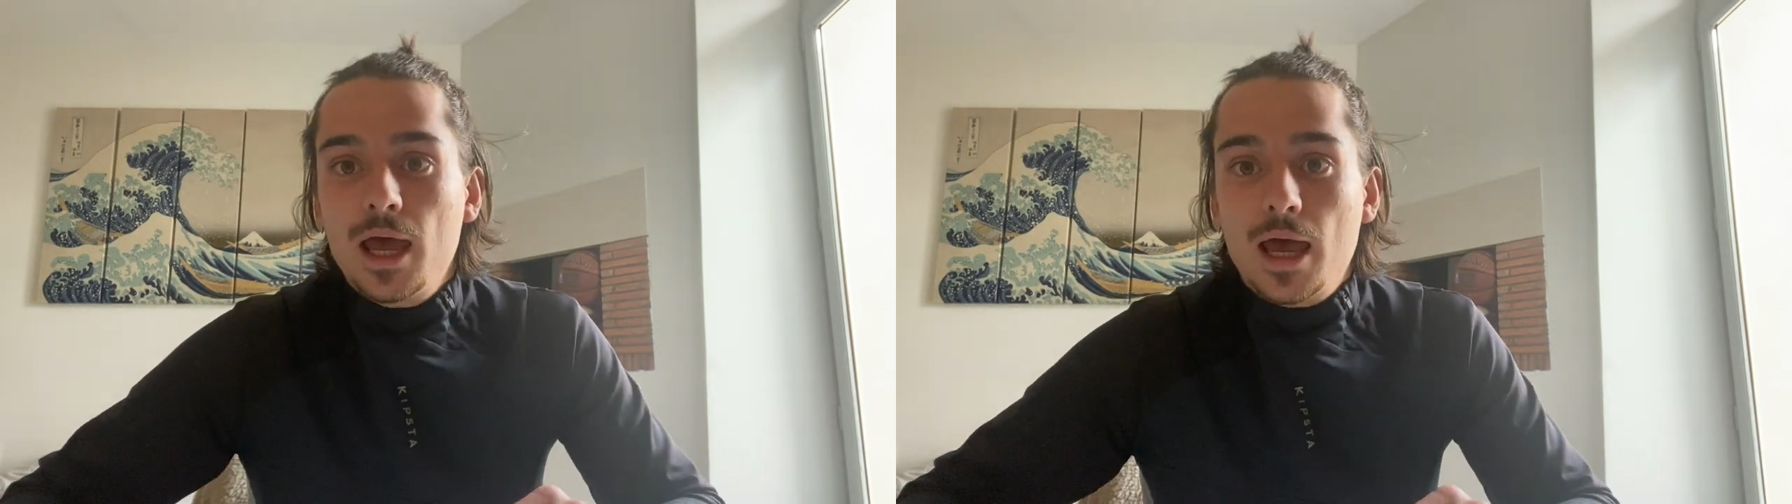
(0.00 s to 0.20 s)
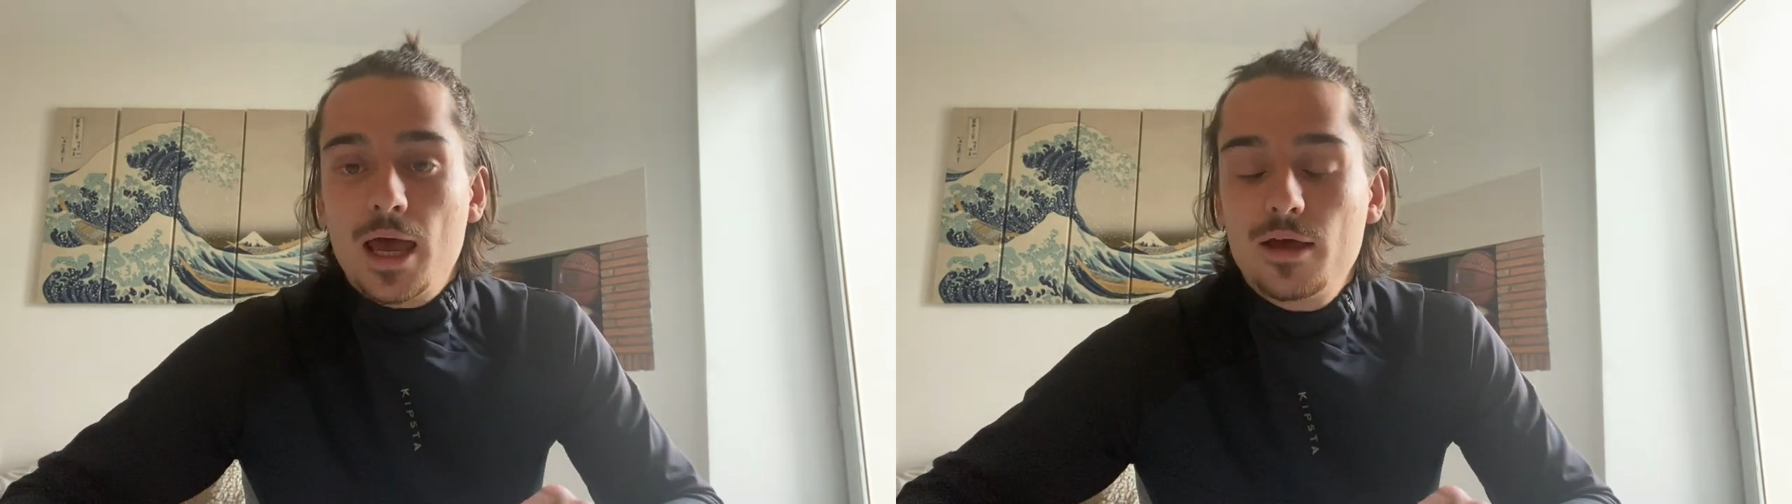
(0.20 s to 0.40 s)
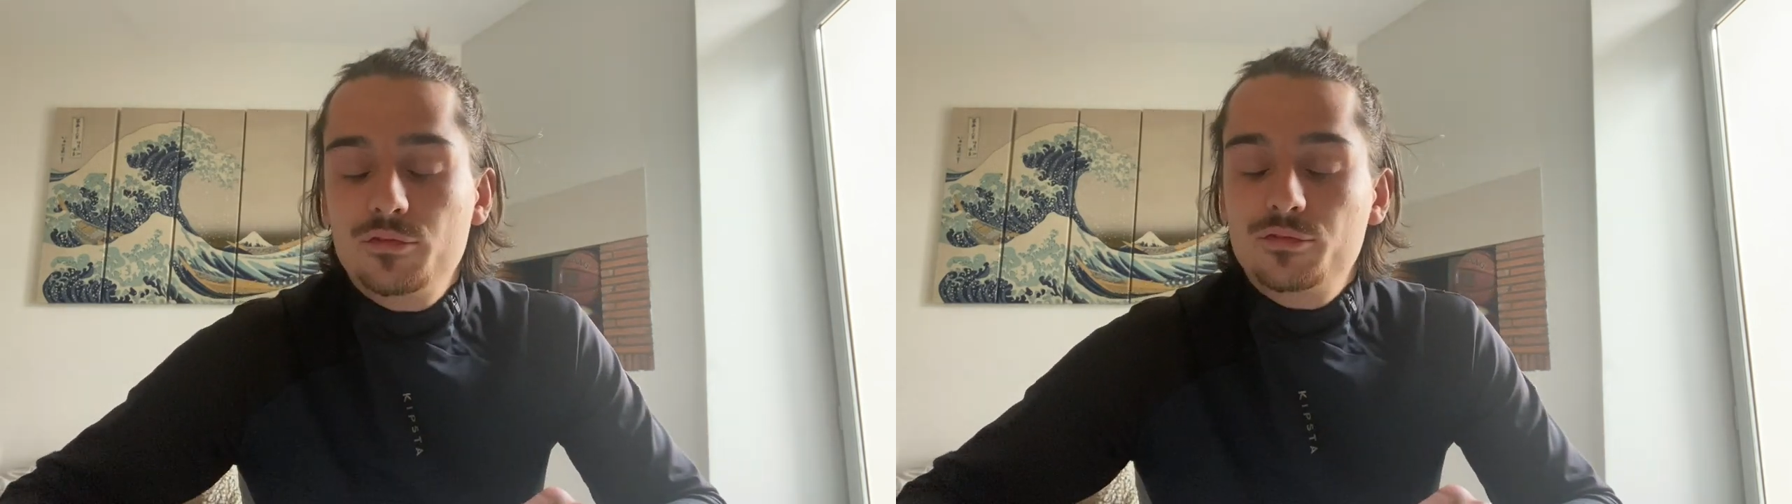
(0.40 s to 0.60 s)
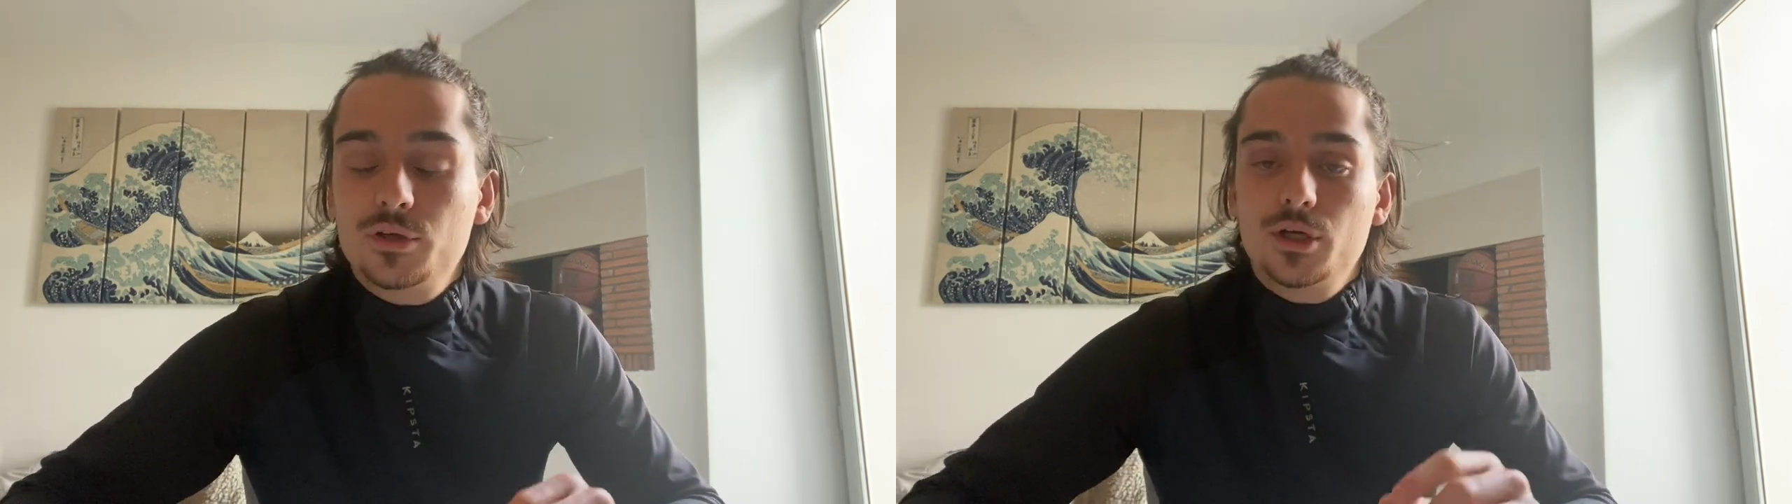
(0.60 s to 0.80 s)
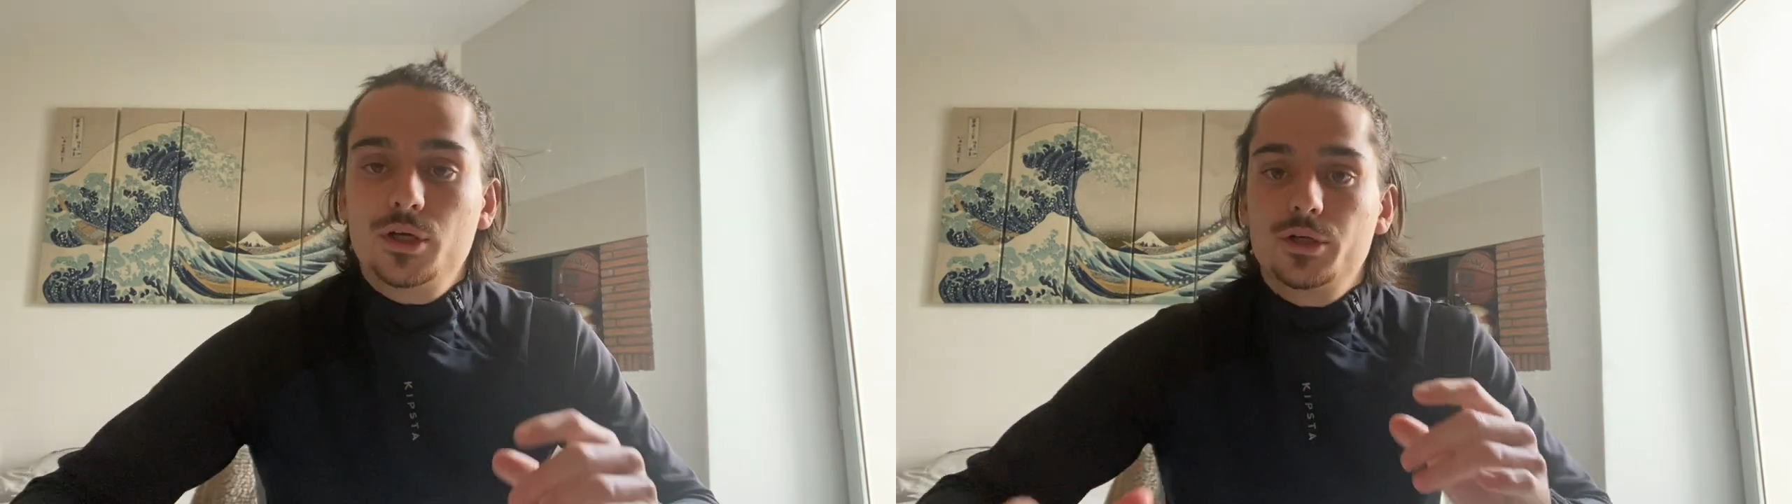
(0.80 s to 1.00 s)
have
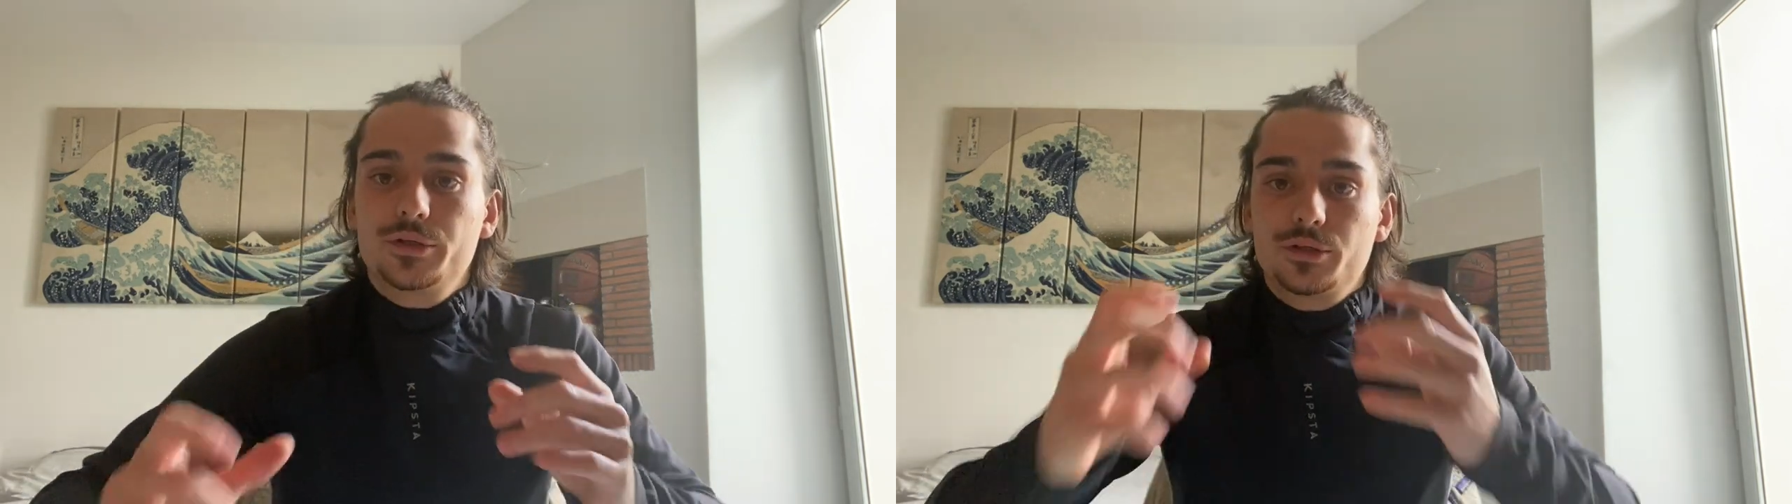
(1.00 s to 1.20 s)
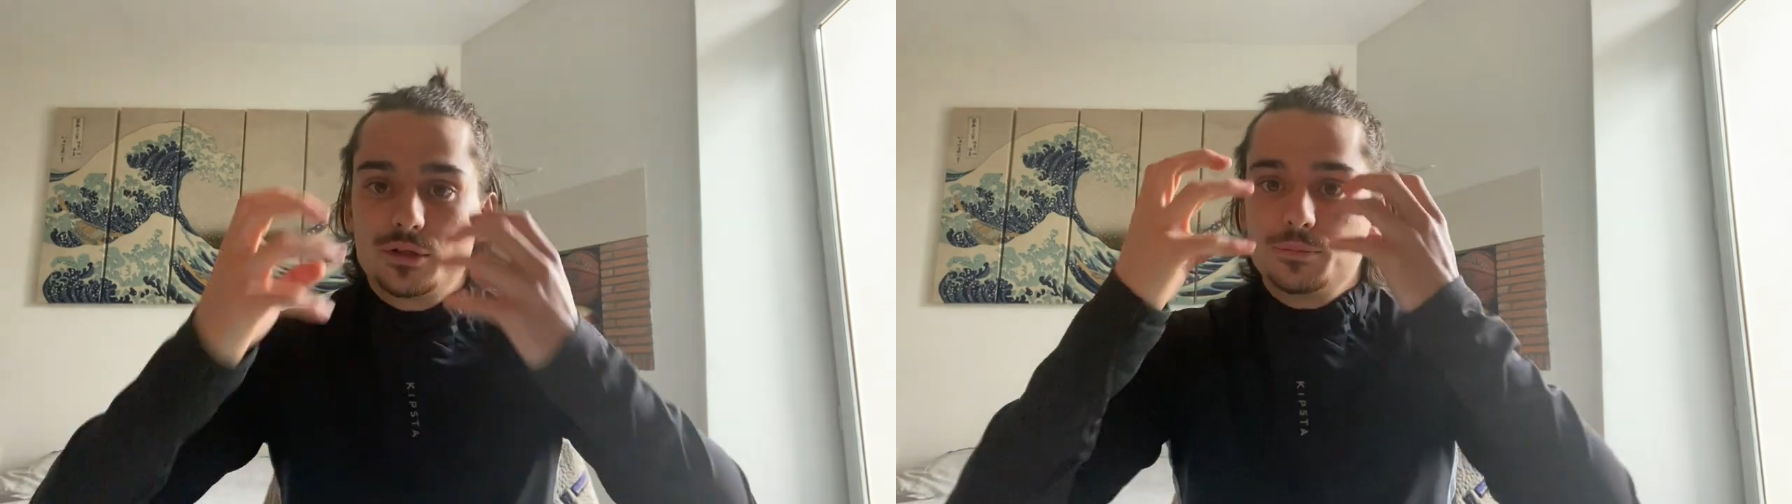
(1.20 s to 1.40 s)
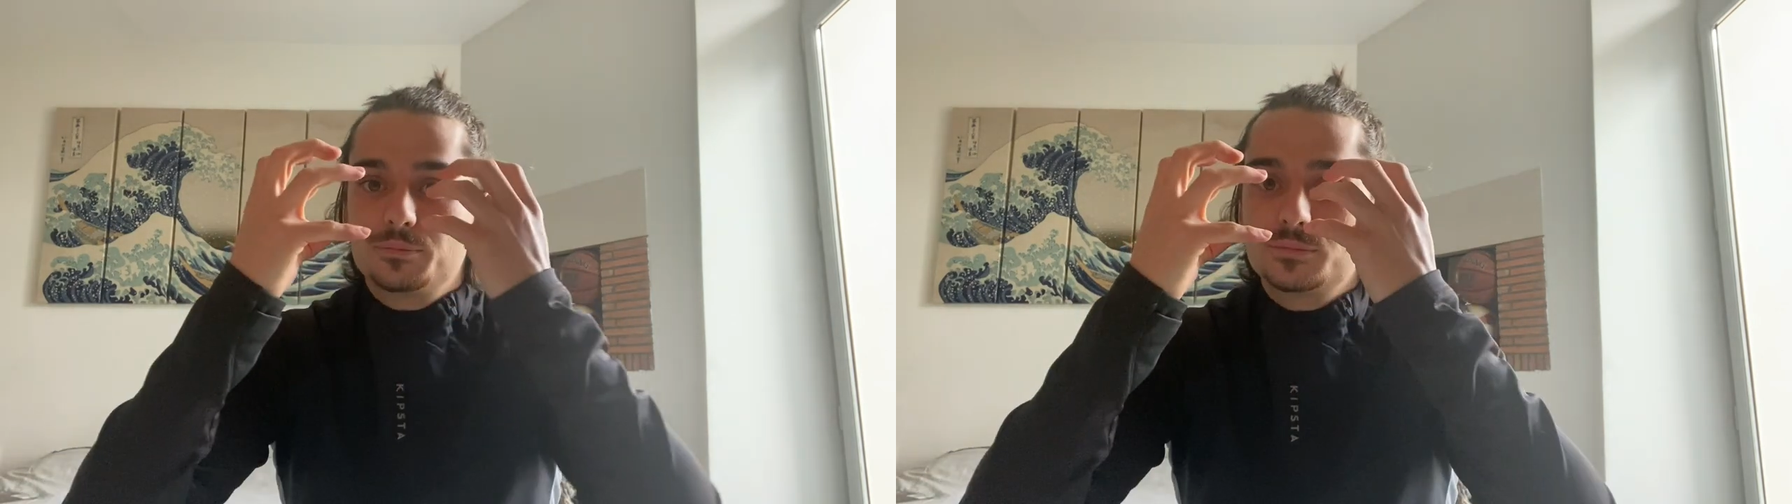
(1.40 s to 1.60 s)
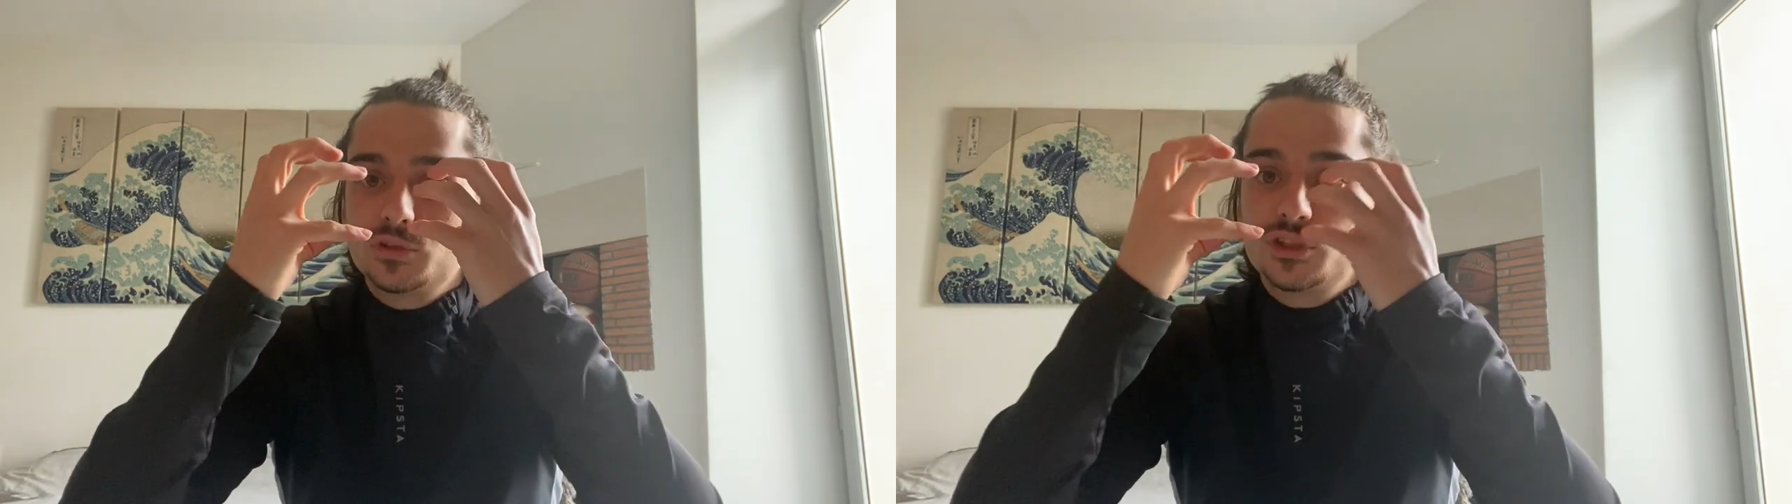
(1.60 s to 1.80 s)
um,